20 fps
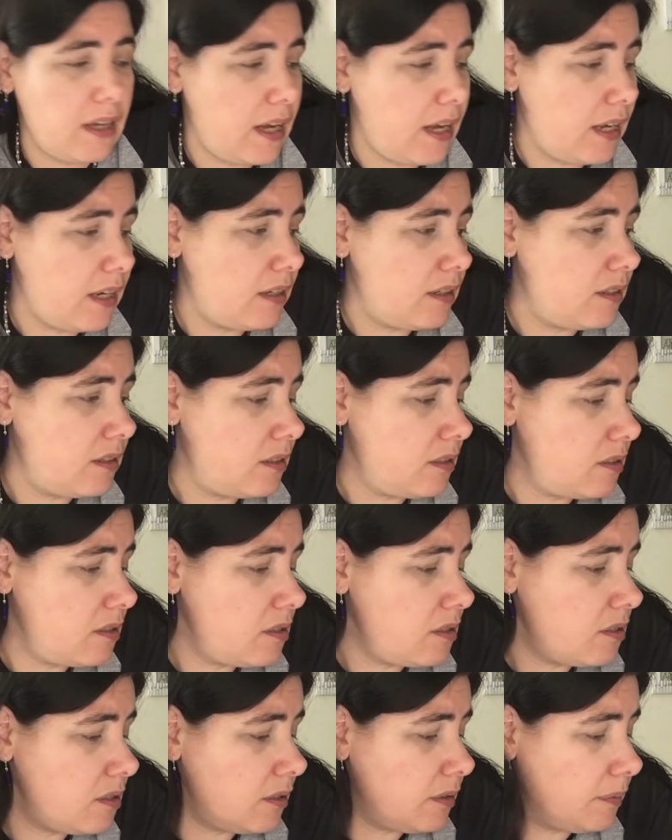
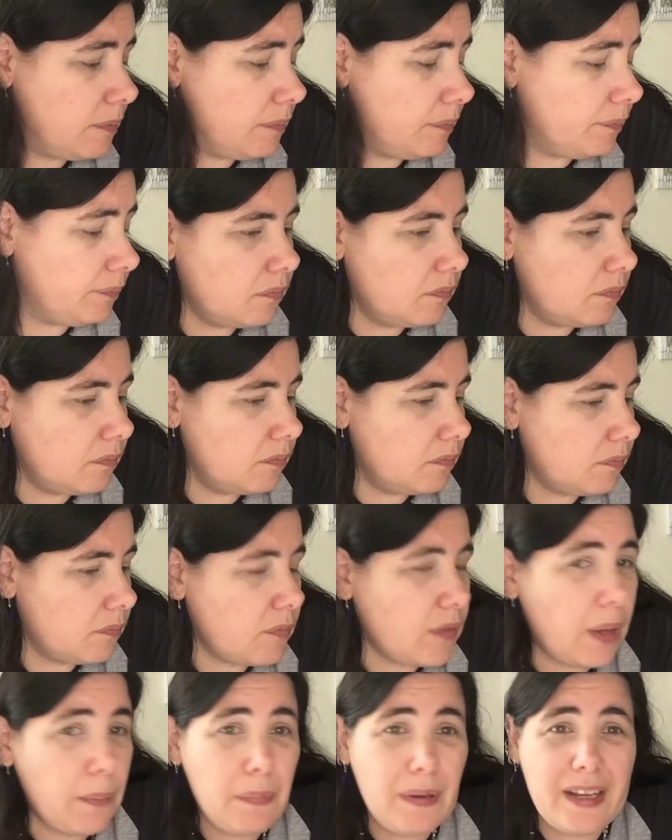And
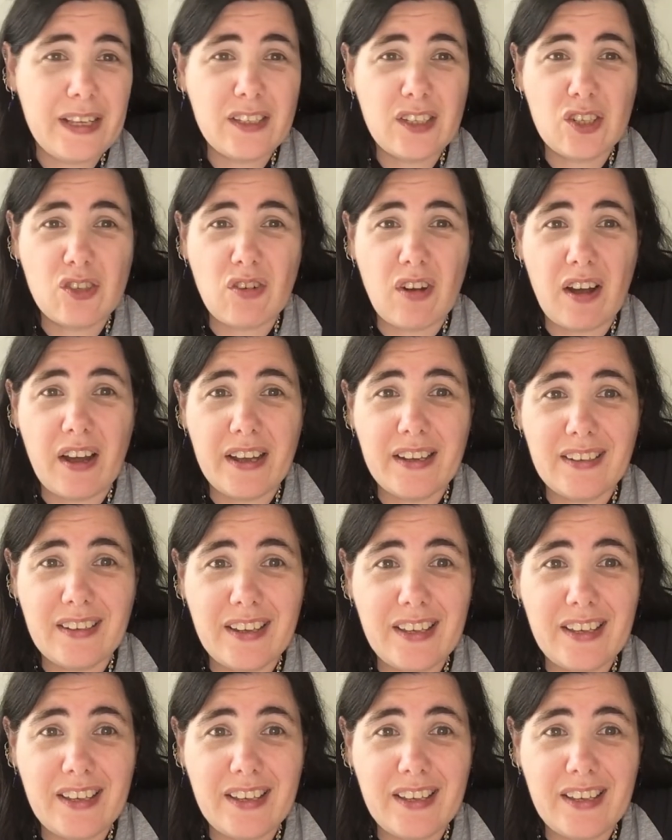I'm pleased I tried.